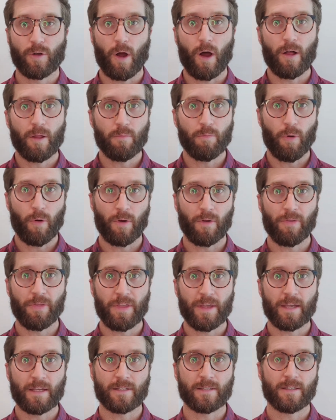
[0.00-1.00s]
are all important
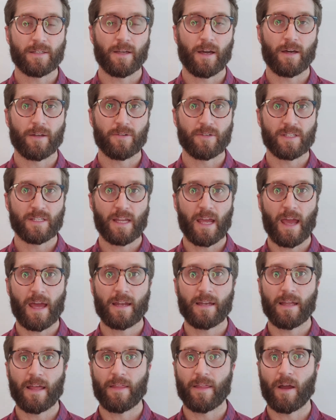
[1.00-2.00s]
things to
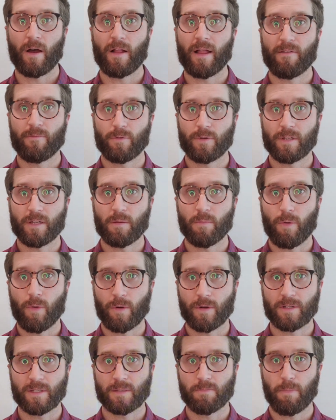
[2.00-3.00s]
understand, and they all have really
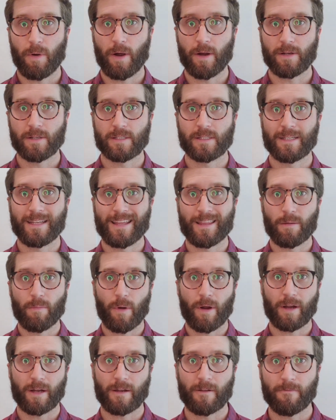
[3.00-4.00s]
important parts in the
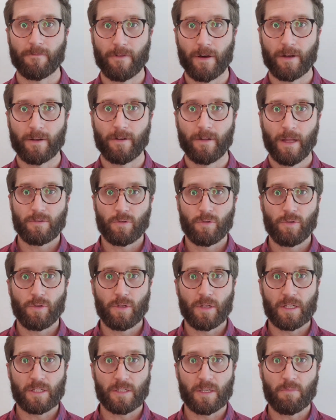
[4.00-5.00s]
marketing funnel.
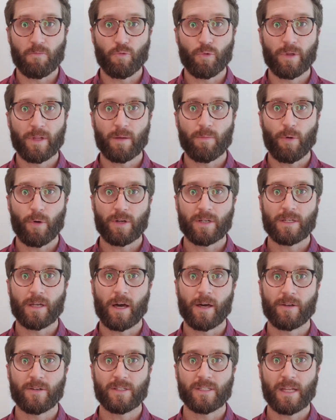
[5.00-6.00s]
It's really important to
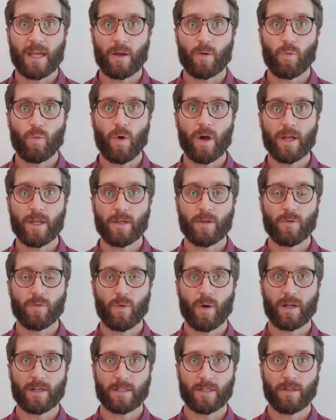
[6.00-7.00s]
understand what you
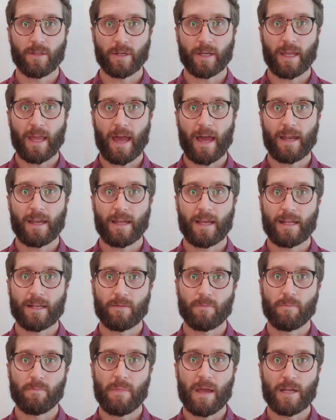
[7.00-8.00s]
want to look at
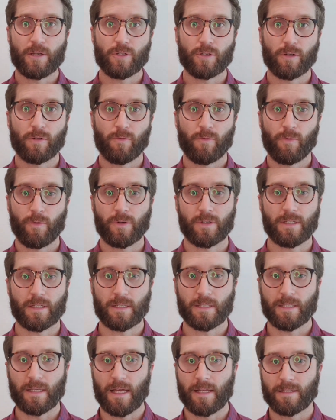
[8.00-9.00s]
and measure for
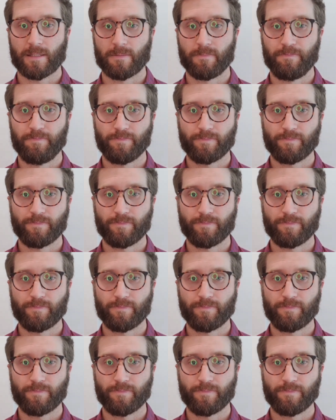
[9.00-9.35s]
success.